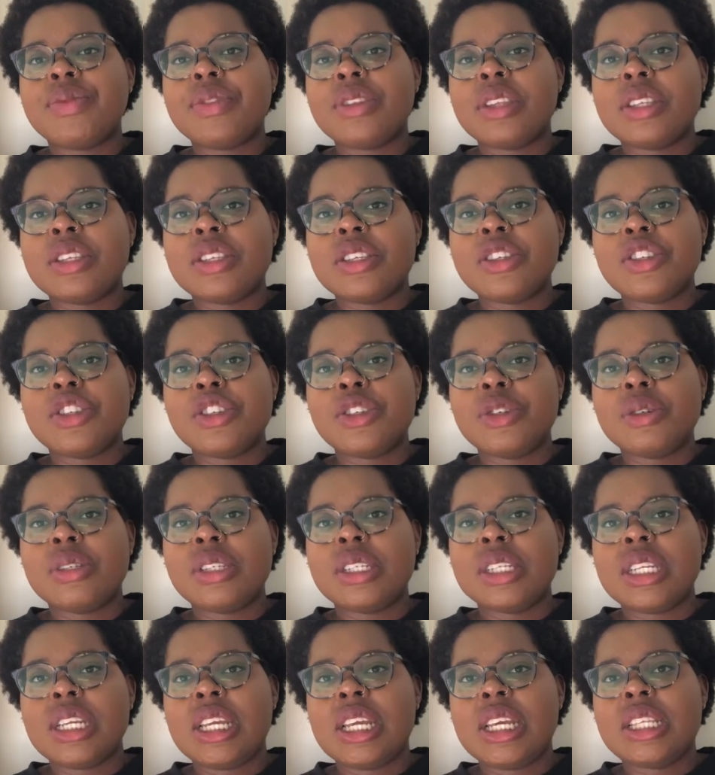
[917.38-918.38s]
This is Joan
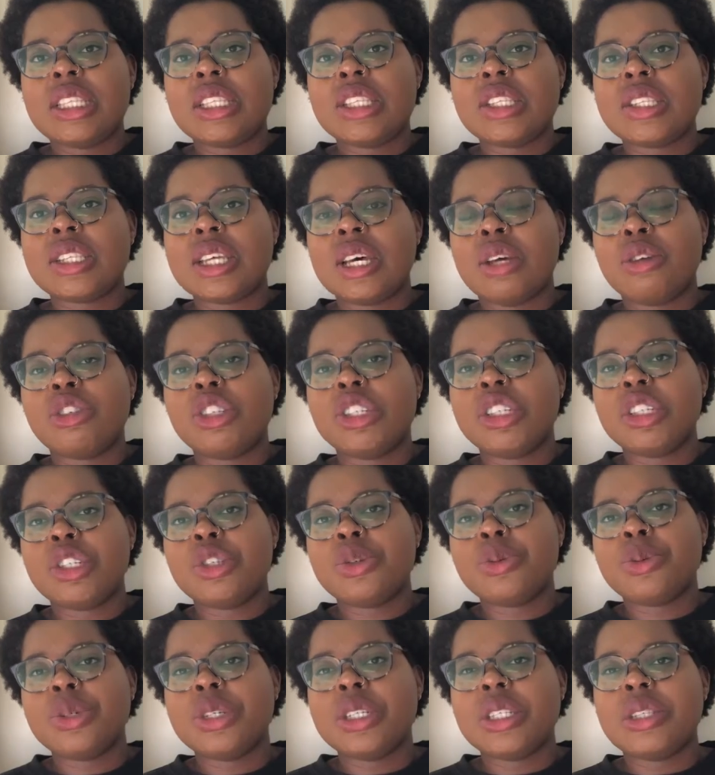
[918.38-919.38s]
Didion's Slouching
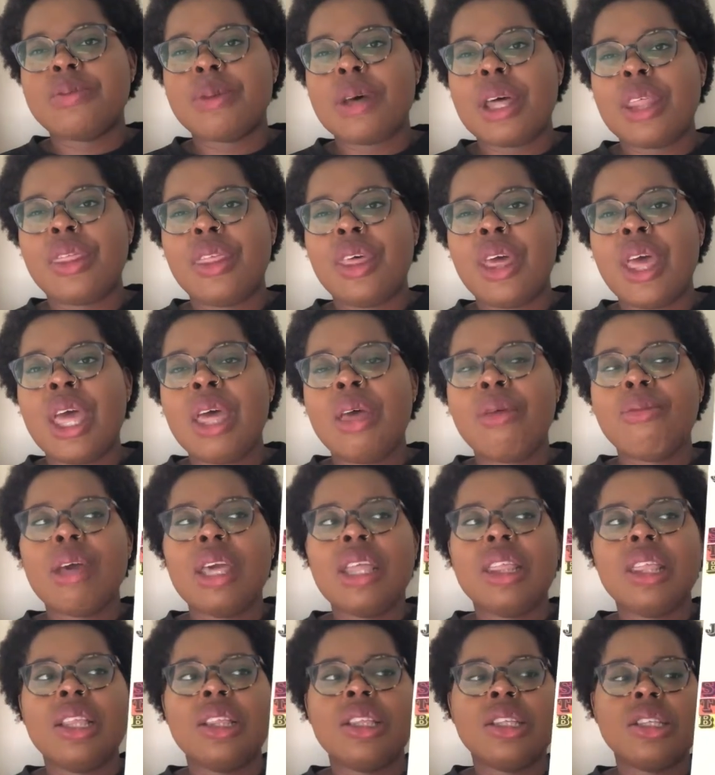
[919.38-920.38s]
Towards Bethlehem.
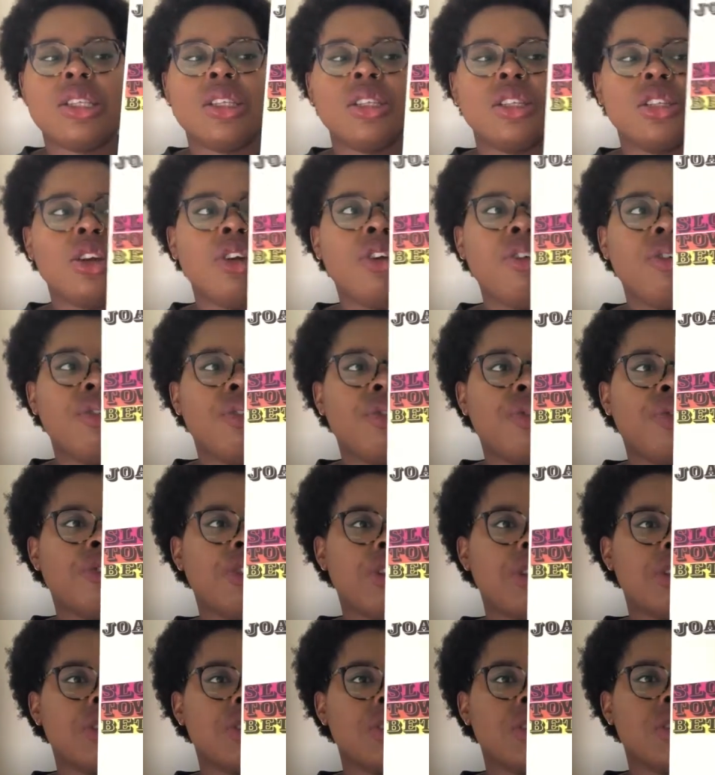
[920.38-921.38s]
I think this is her
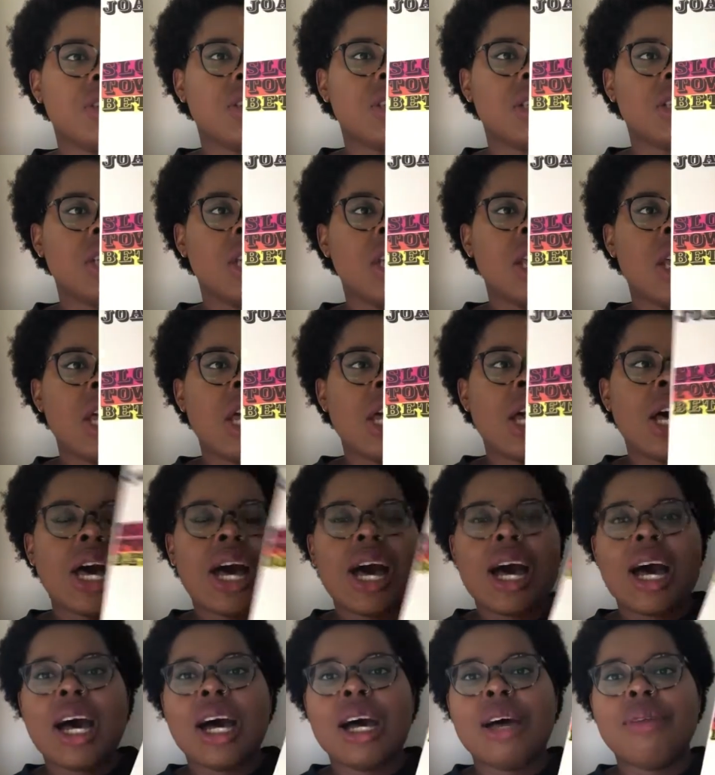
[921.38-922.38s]
first
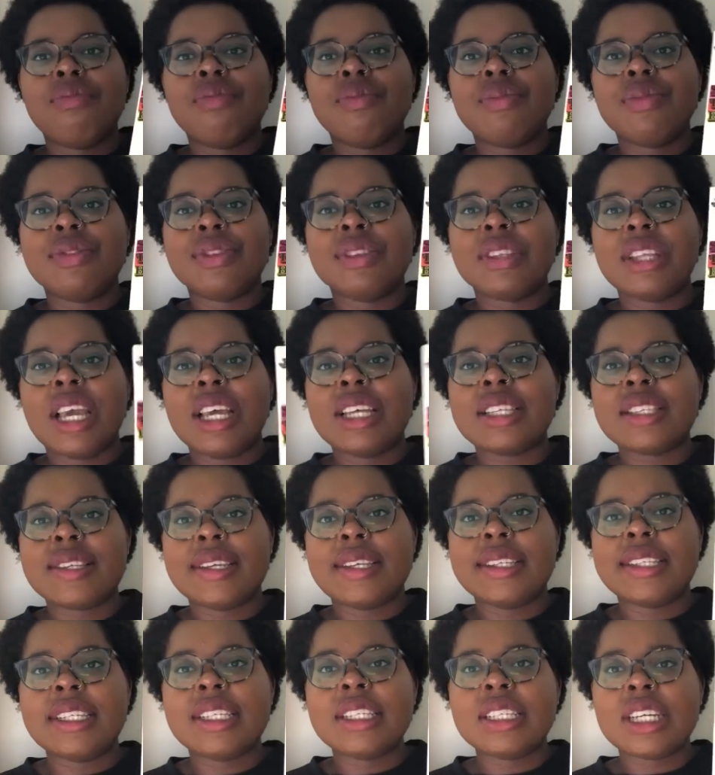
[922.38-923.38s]

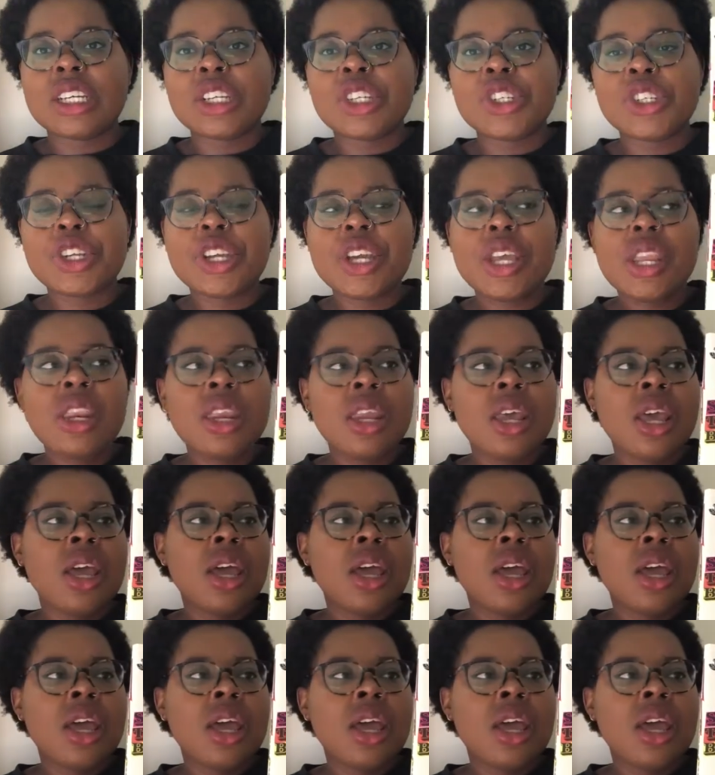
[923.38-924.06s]
essay collection.